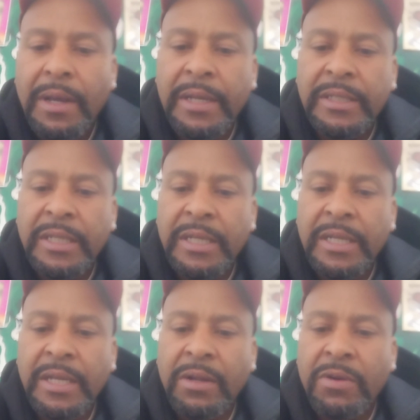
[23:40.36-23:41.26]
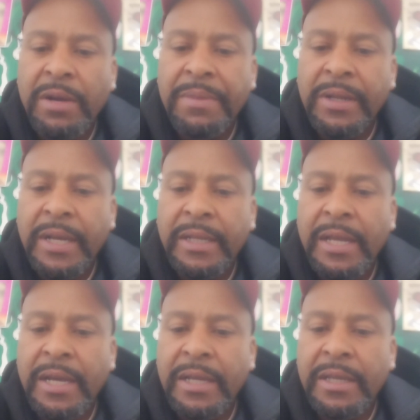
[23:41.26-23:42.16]
I ain't seen Canelo come out like
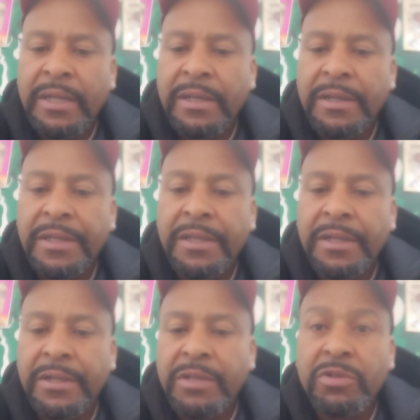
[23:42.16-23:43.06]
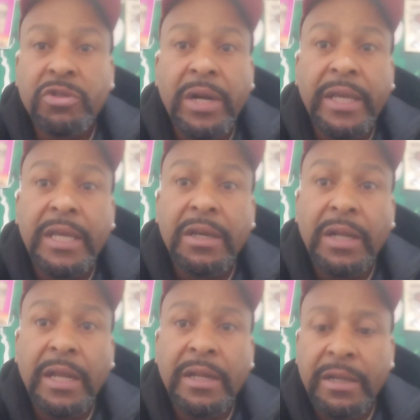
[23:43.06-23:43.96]
that in uh, years. He was trying to
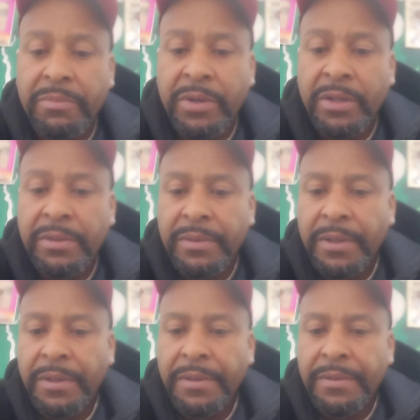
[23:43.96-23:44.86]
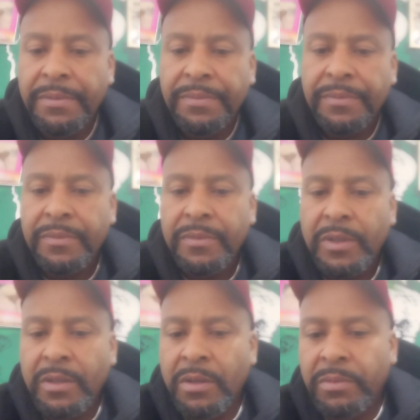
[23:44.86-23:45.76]
kill that nigga, bruh.
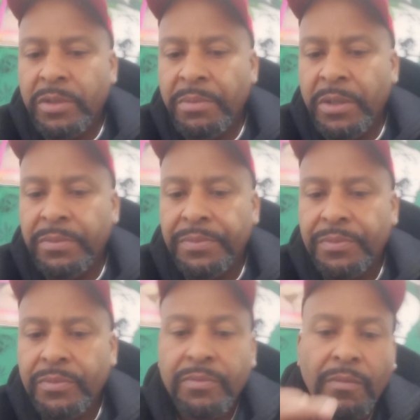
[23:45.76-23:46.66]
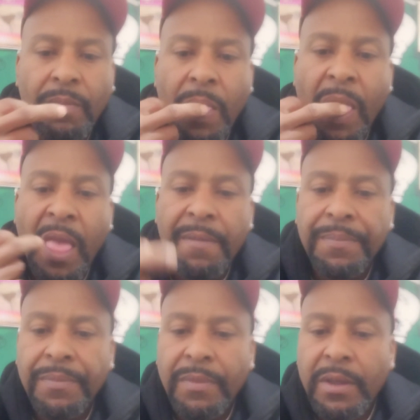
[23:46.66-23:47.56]
You know what I'm talking about?
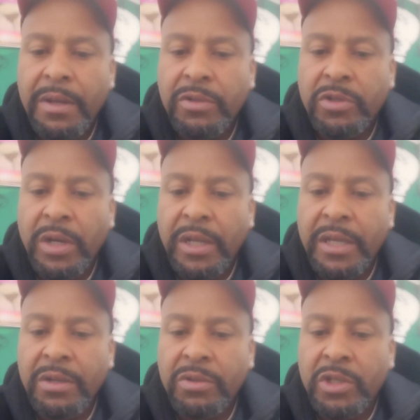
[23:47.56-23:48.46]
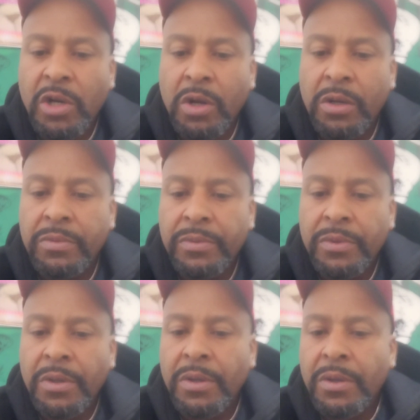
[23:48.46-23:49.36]
Yeah, he was trying to kill Charlo.
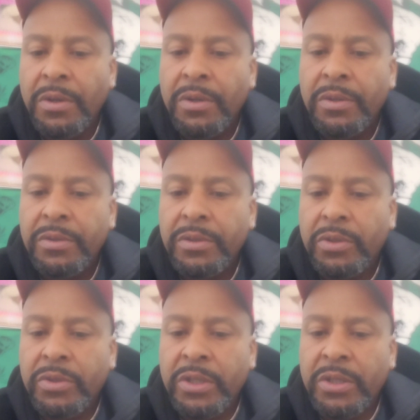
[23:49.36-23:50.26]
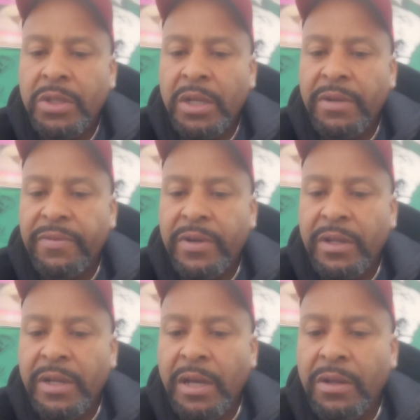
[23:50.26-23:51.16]
So just think of
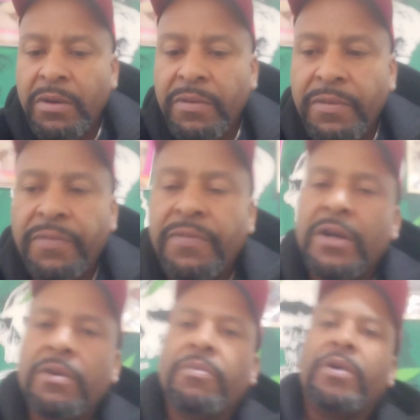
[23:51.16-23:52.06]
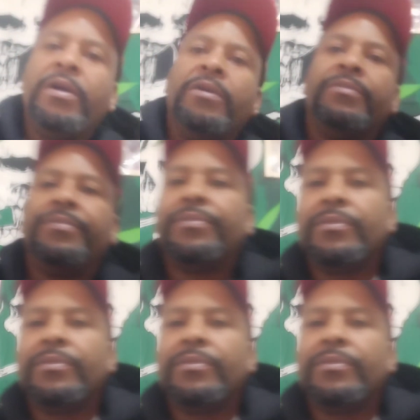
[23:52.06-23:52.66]
Canelo fuck around.